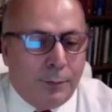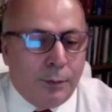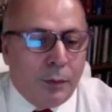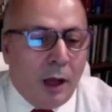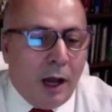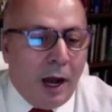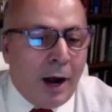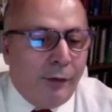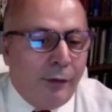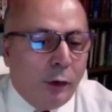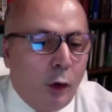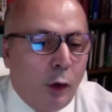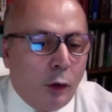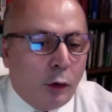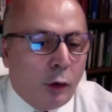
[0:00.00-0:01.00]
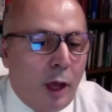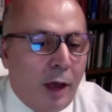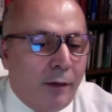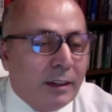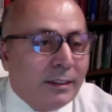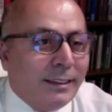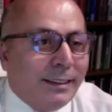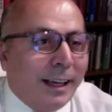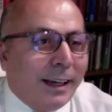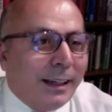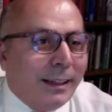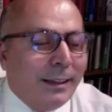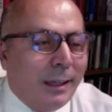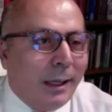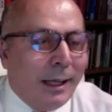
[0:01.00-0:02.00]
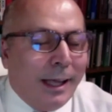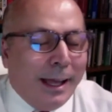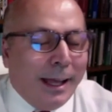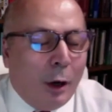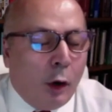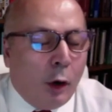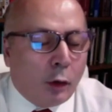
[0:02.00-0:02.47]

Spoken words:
Are we going to have a second or